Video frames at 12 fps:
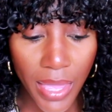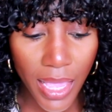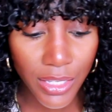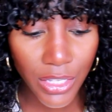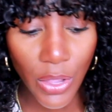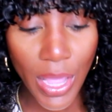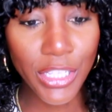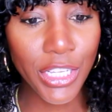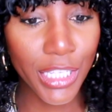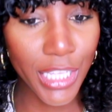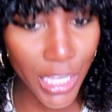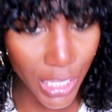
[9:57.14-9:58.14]
Yeah, so as you
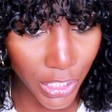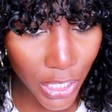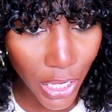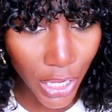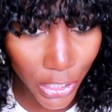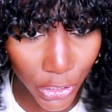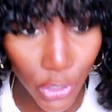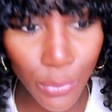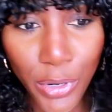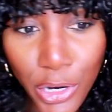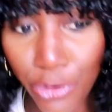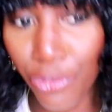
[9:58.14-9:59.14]
can see, it's
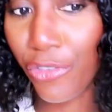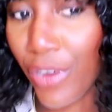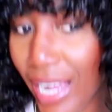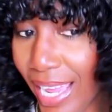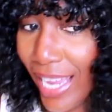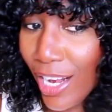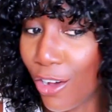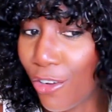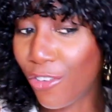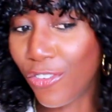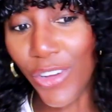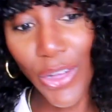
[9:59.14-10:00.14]
super friggin'
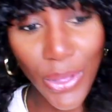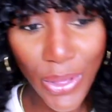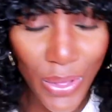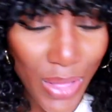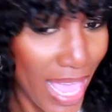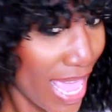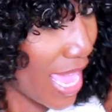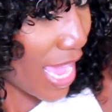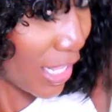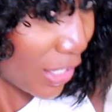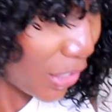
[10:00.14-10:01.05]
full. It's